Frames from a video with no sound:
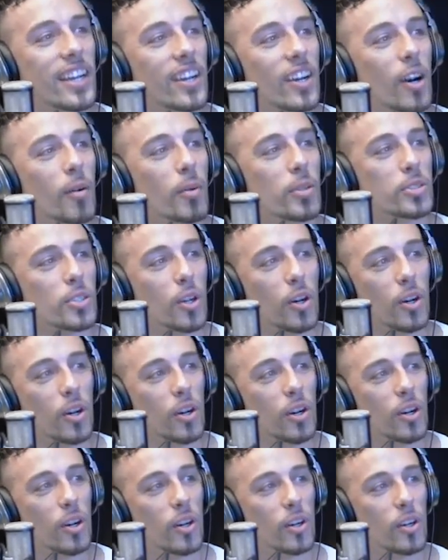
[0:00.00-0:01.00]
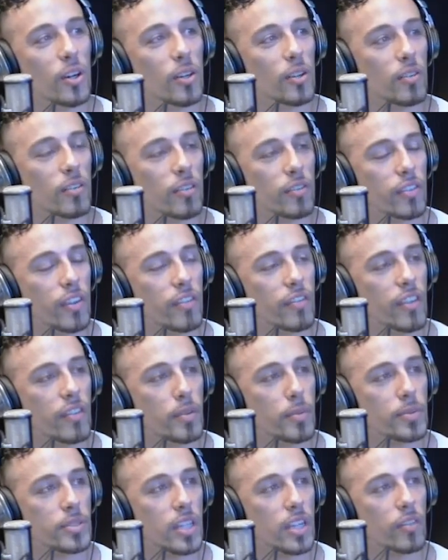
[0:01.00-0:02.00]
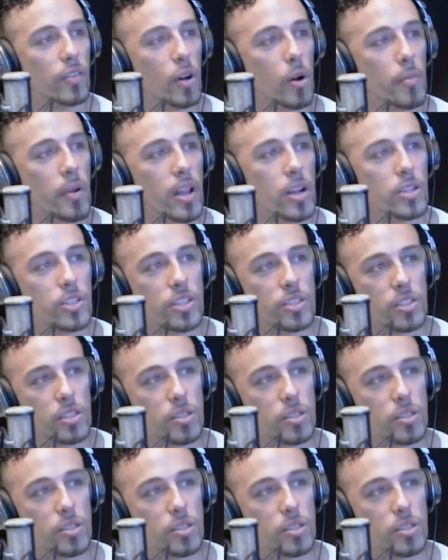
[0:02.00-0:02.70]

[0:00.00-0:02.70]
Almost all, fifty percent of all marriages in